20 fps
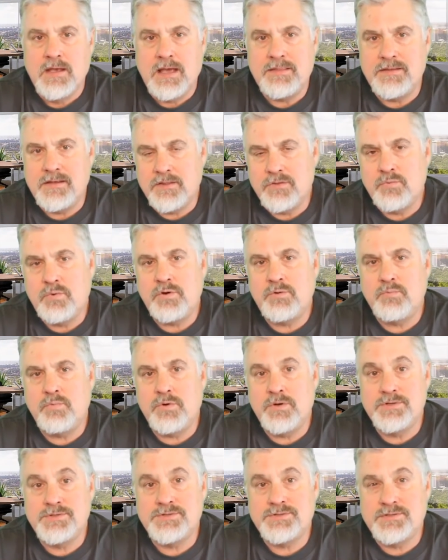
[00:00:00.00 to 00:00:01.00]
and the other one
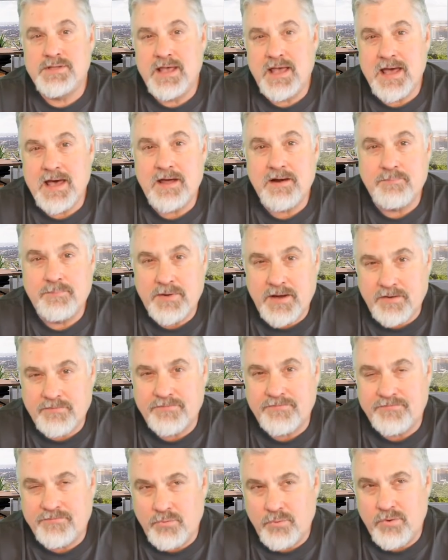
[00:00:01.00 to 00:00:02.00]
was they had
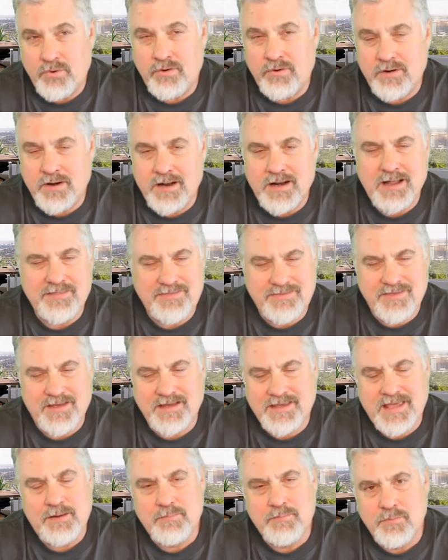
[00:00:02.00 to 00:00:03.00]
about four, and I, I
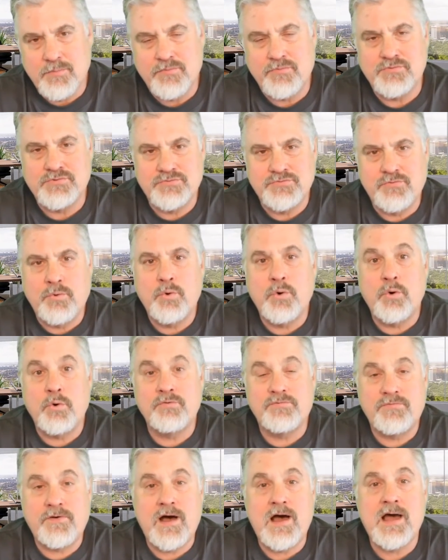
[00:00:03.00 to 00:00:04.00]
can't remember it was four or
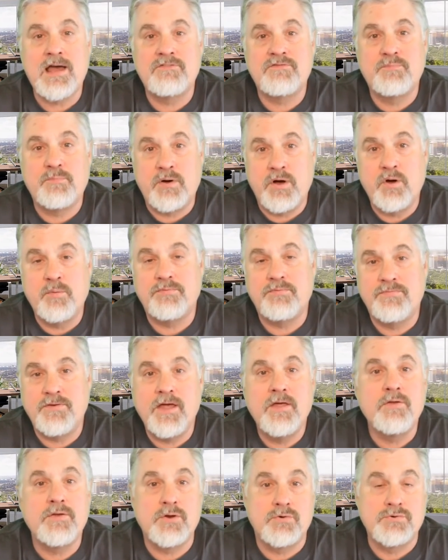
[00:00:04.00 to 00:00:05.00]
five pump
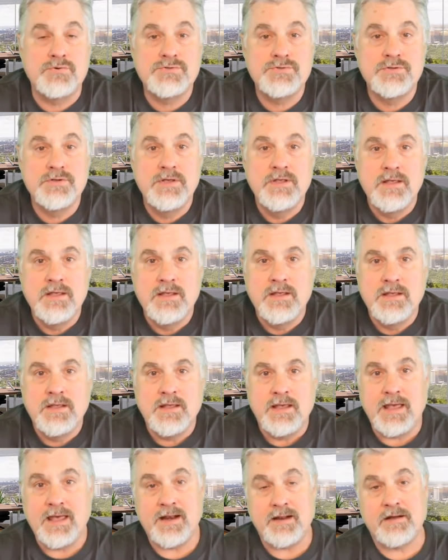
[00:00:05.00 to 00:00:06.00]
failures.
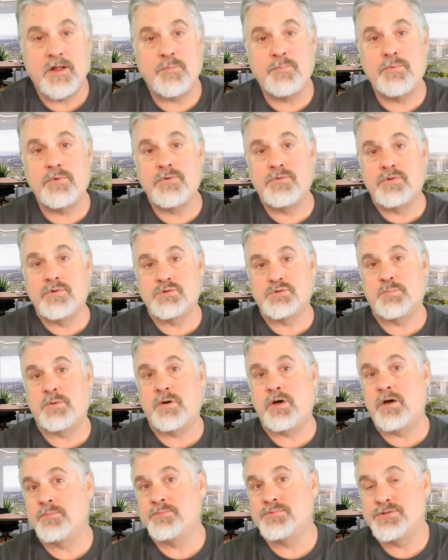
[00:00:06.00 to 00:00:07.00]
And a couple of those
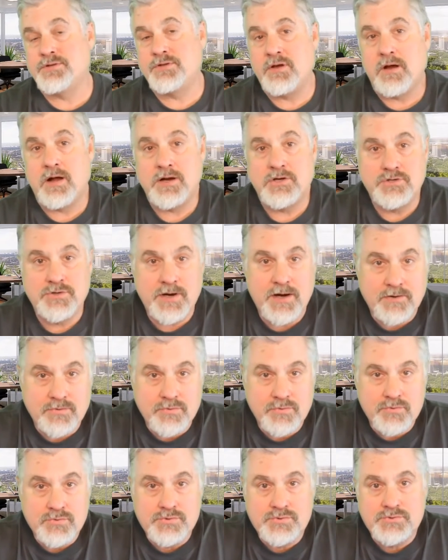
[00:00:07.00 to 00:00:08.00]
pumps, the
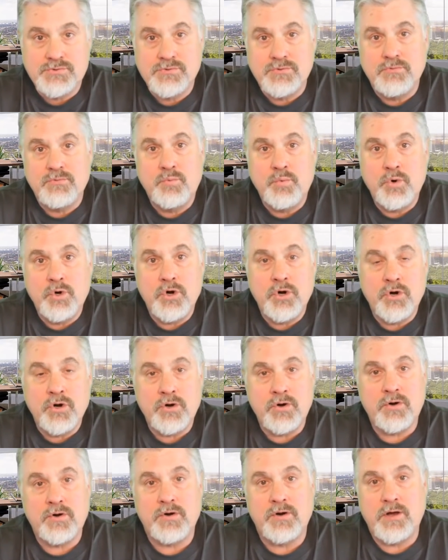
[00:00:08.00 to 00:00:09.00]
contractors
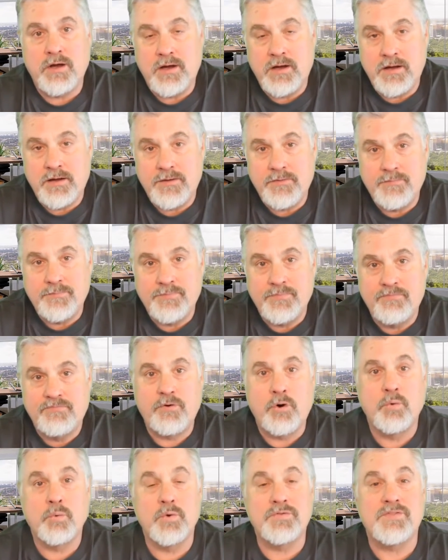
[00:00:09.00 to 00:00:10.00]
were uh,
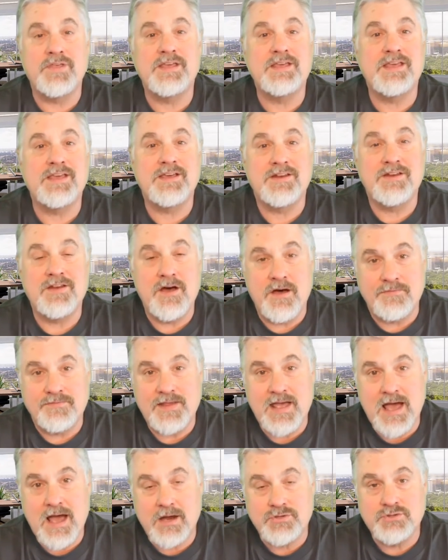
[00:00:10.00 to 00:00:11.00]
forward thinking enough
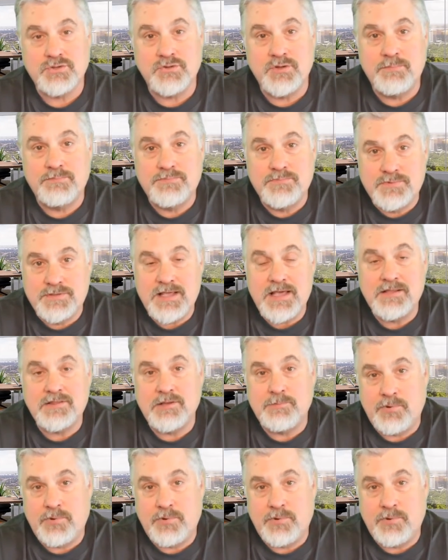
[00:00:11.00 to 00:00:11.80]
to actually take